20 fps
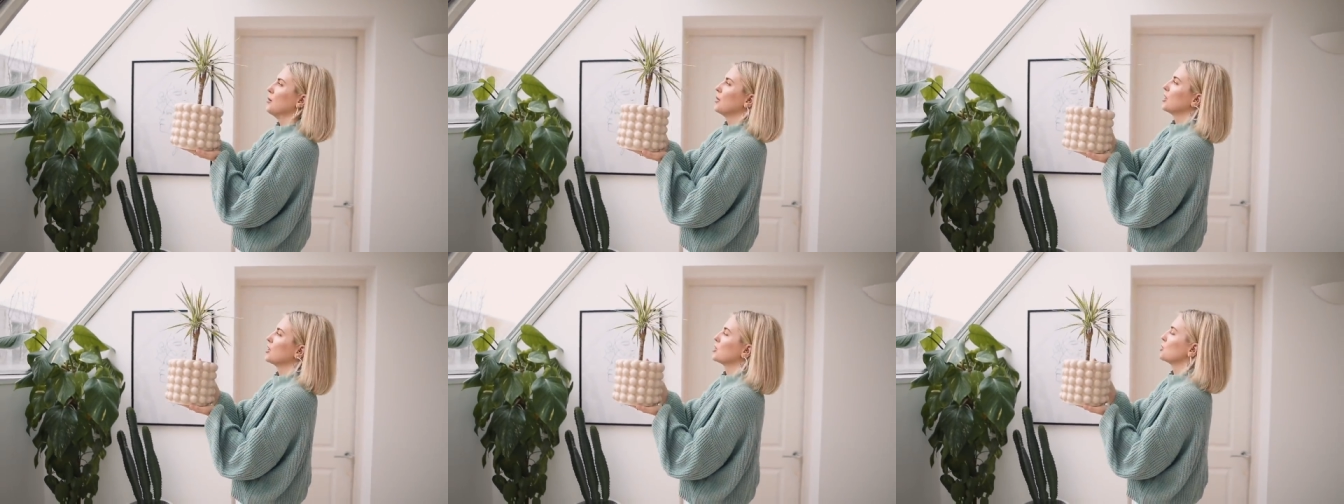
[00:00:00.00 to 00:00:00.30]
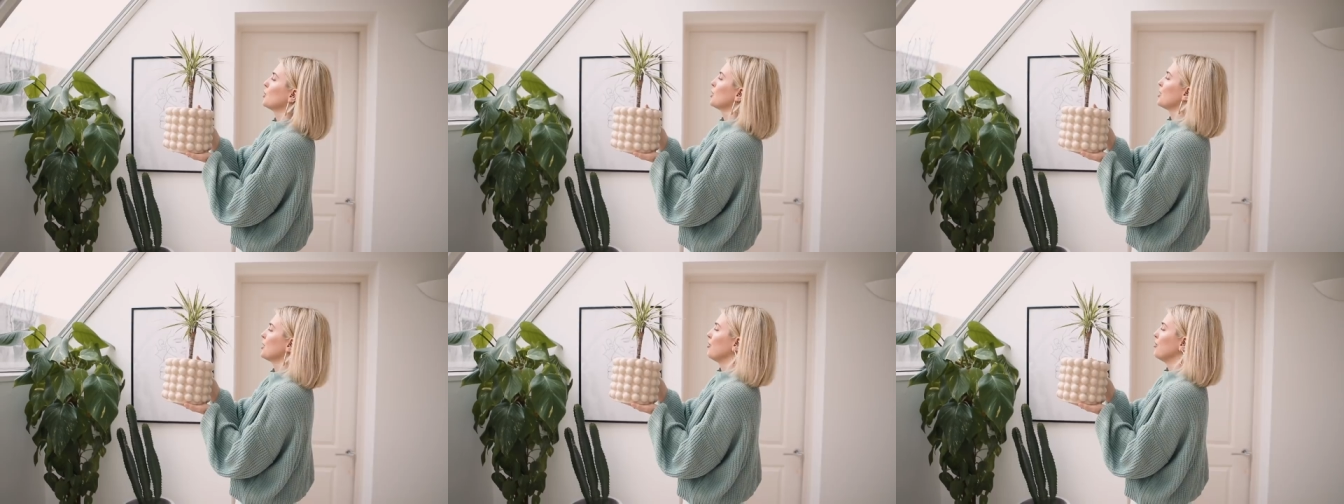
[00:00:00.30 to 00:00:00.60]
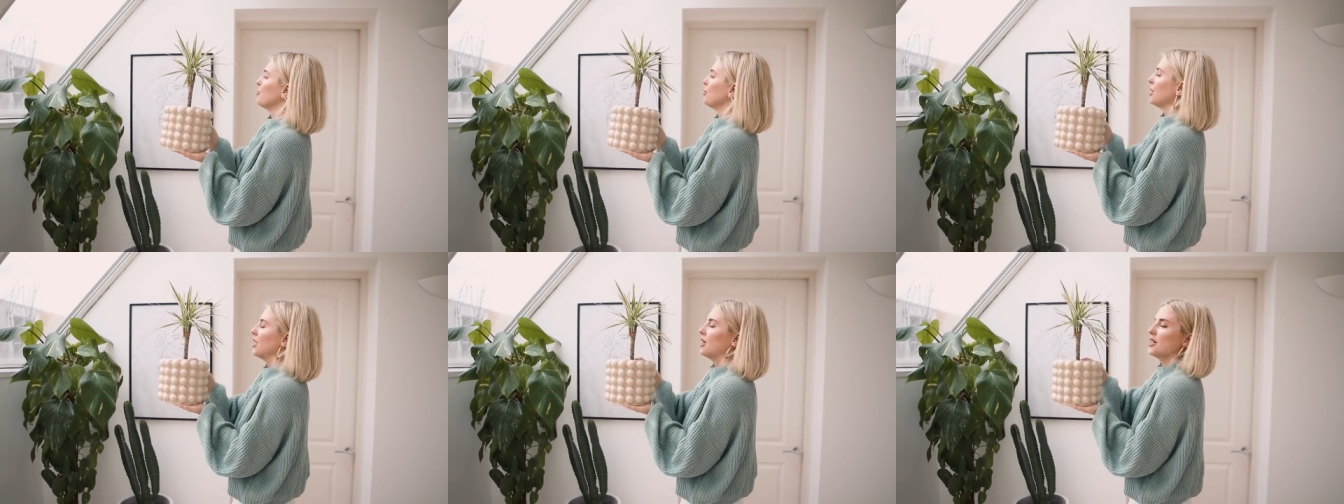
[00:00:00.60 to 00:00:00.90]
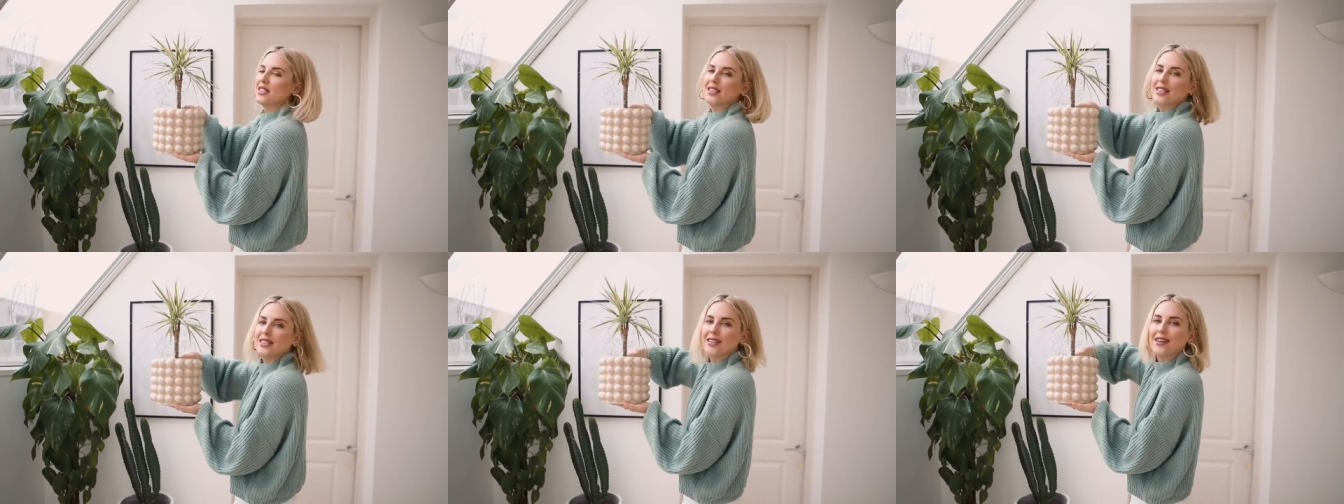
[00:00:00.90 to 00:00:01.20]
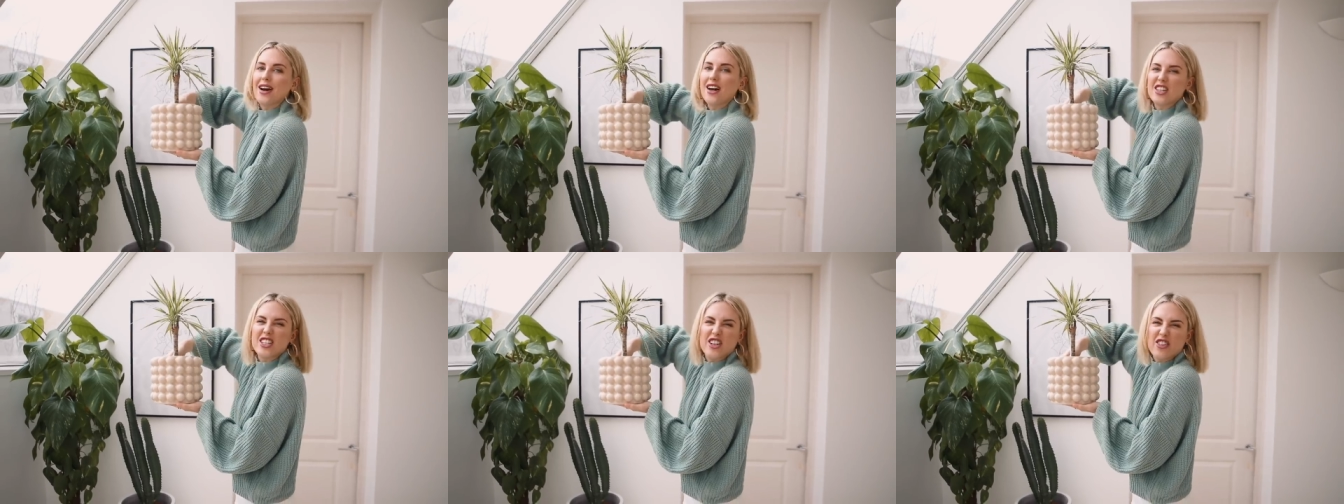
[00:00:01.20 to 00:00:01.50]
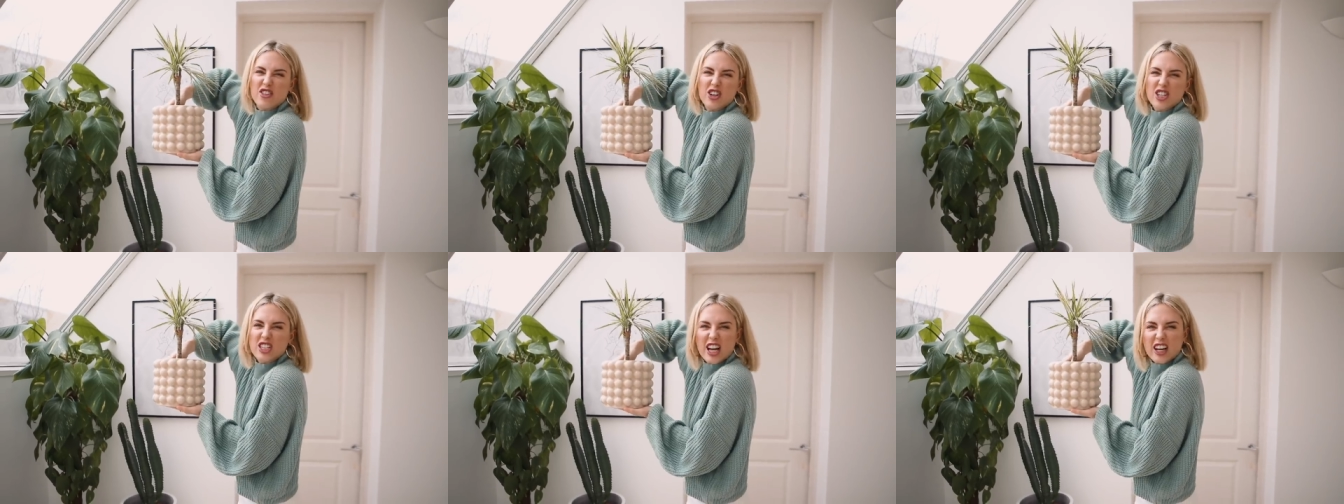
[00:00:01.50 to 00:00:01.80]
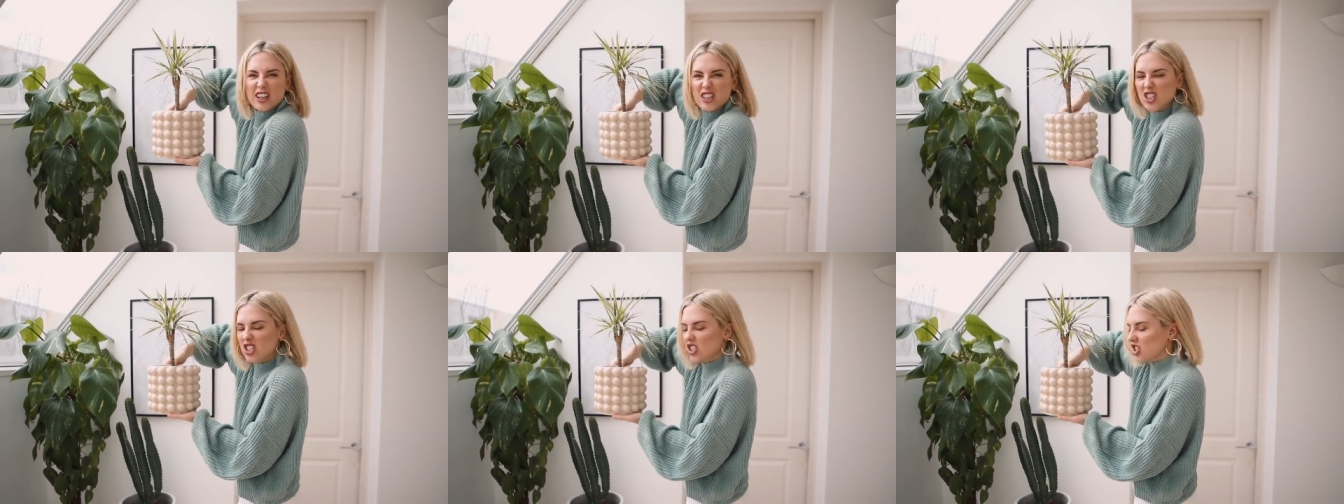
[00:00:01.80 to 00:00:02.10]
because all the different plants are different
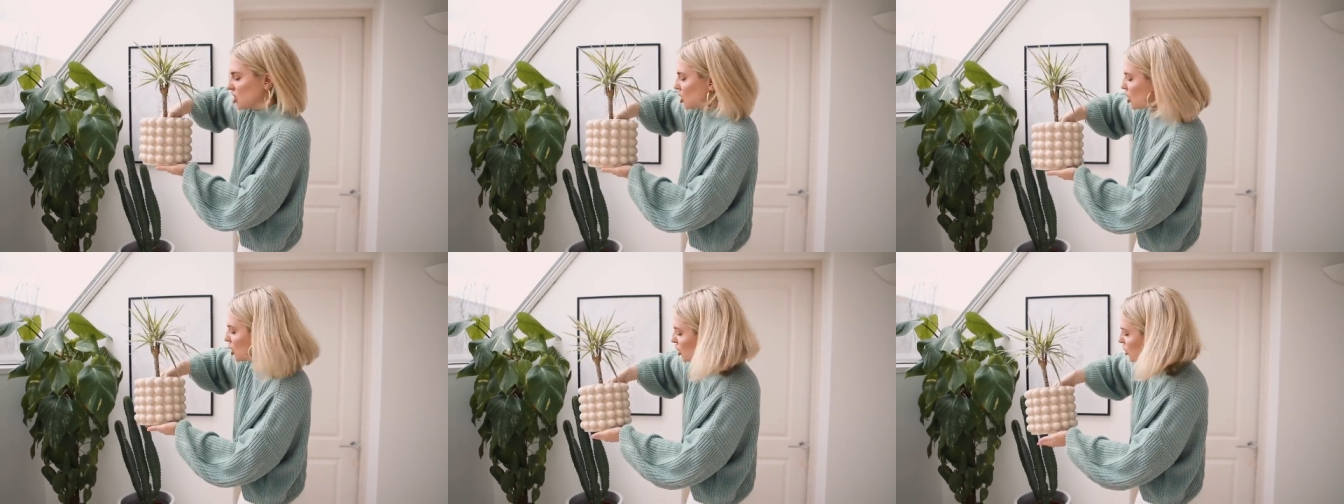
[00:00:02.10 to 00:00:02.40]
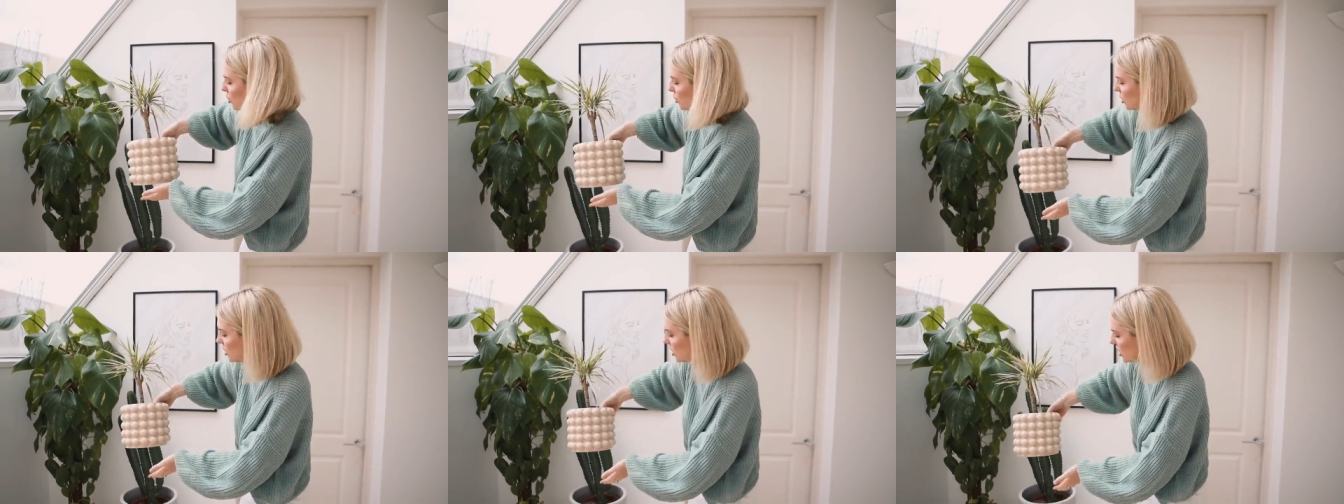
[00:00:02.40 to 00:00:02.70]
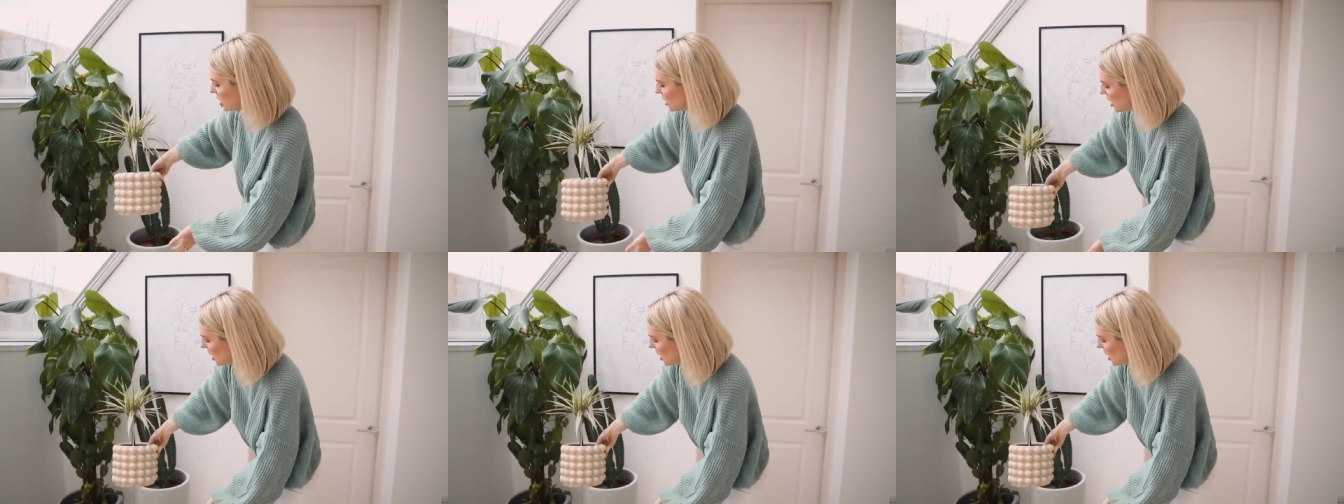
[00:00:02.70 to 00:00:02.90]
textures too.